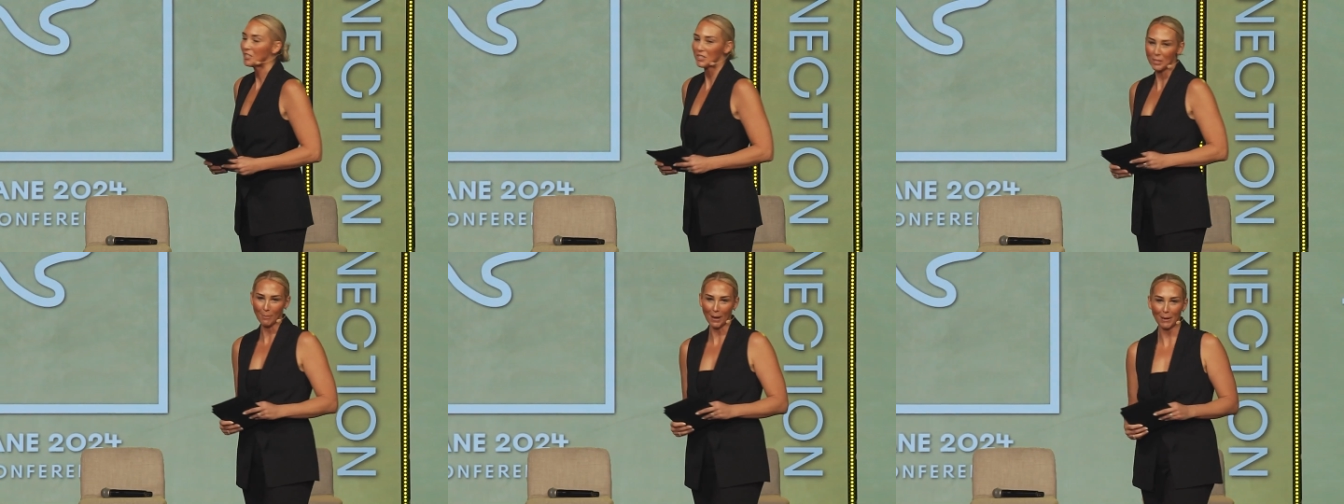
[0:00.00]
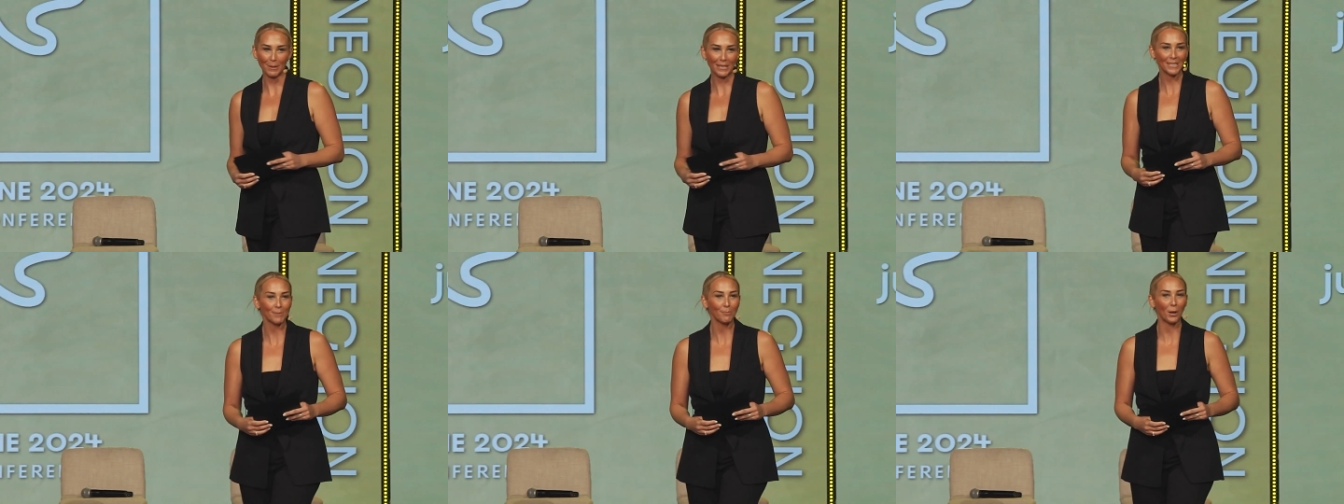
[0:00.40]
She may
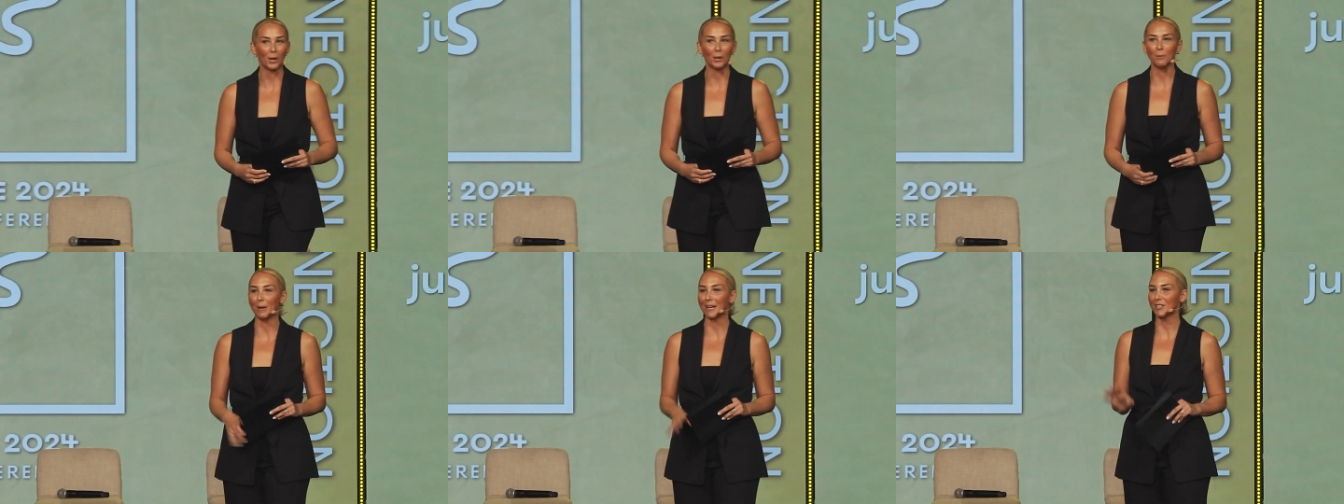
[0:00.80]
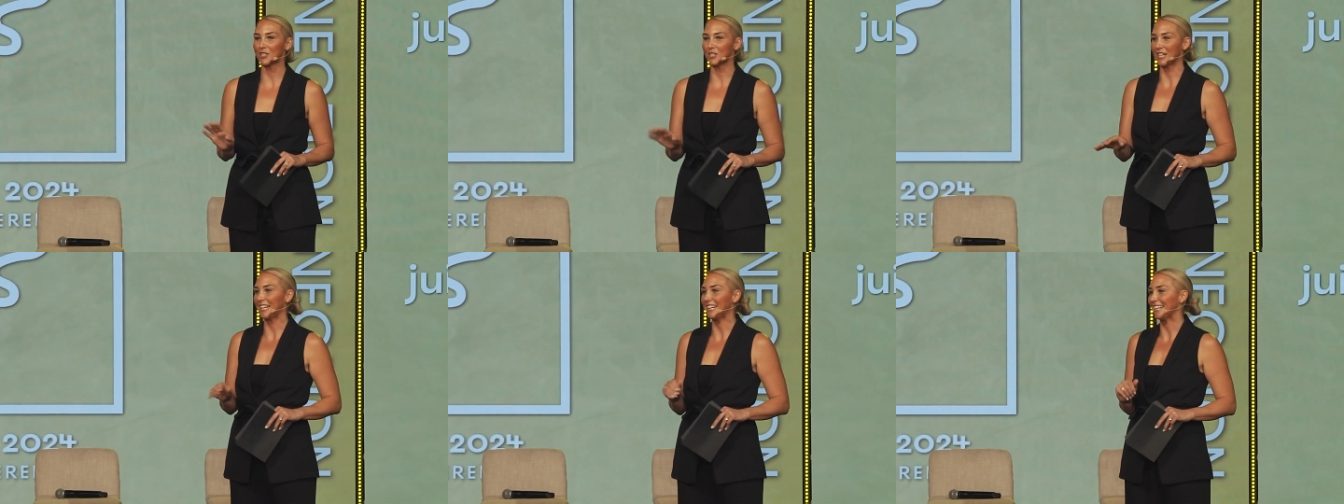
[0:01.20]
be small, but
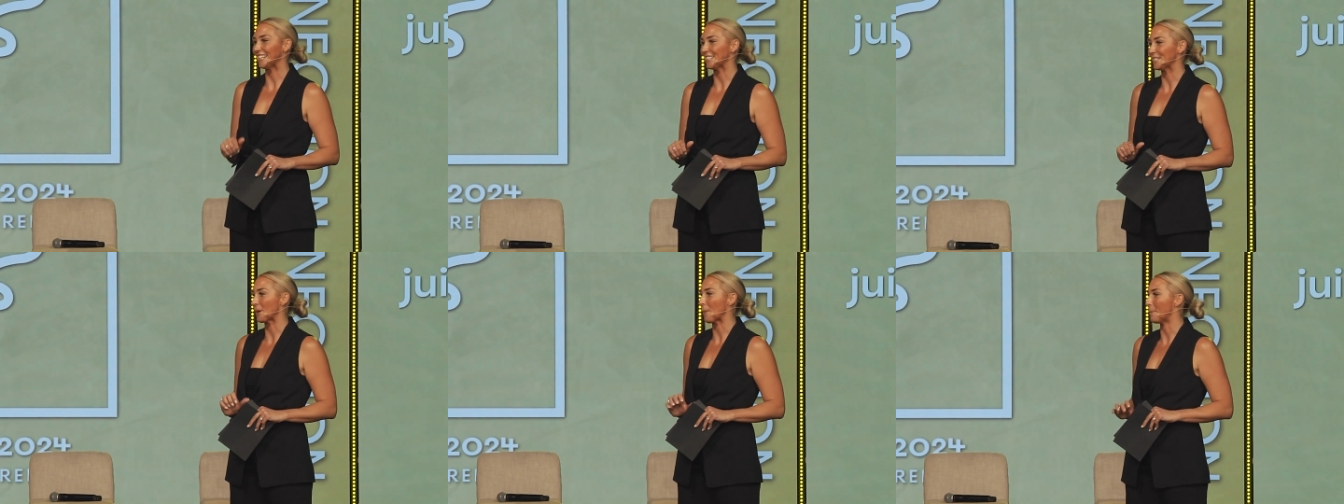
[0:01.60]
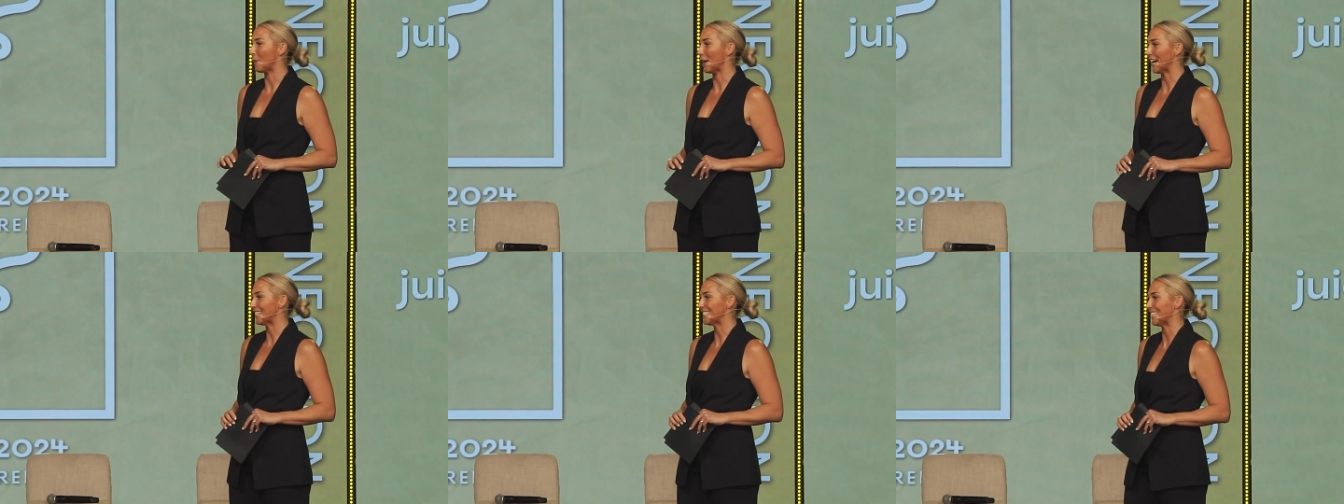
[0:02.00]
she is
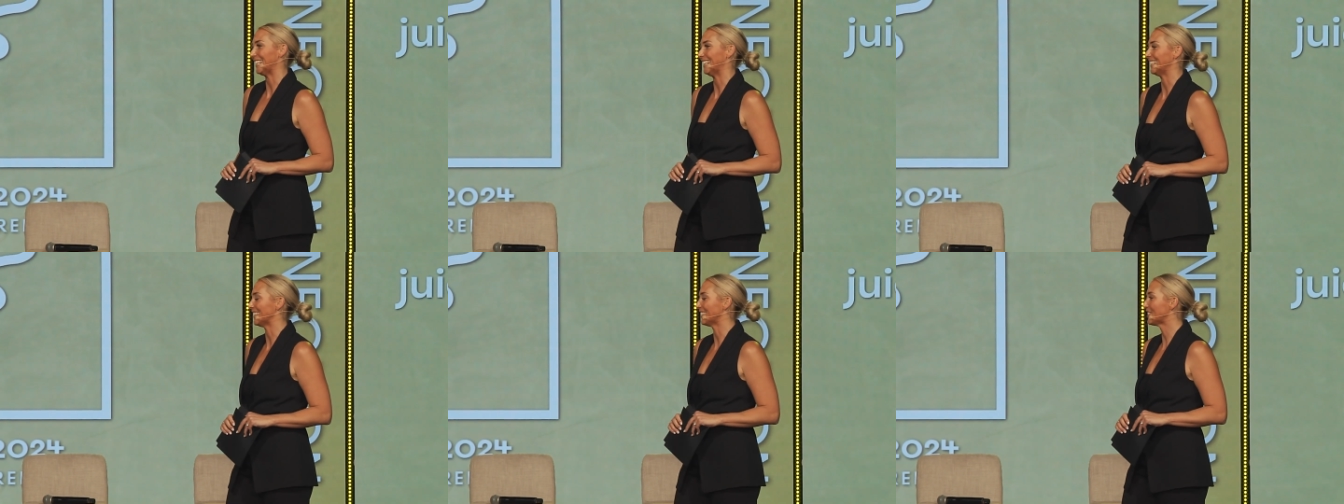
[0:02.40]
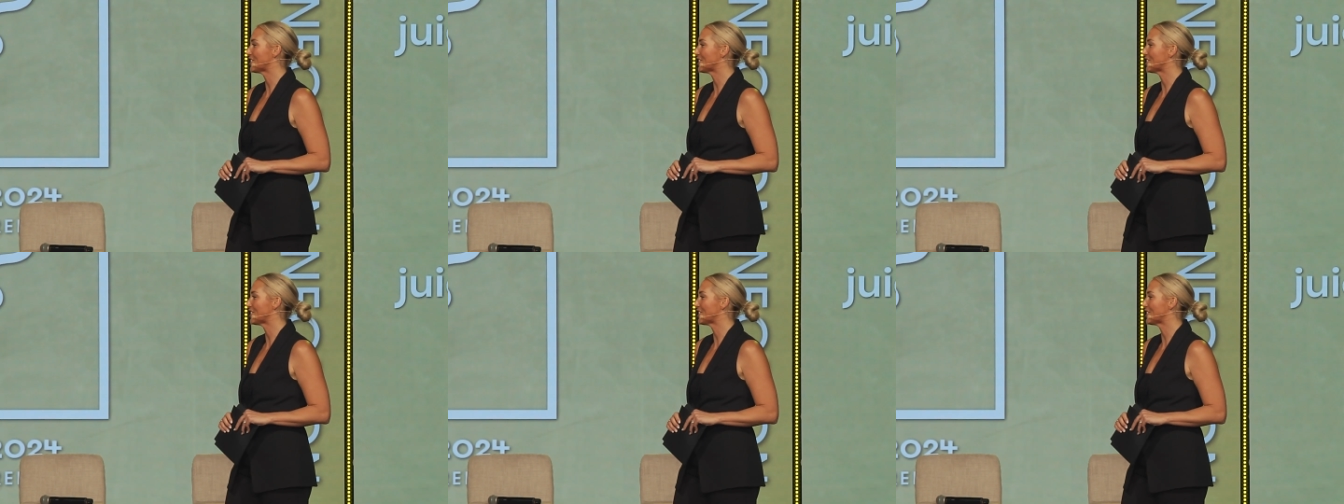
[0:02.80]
mighty.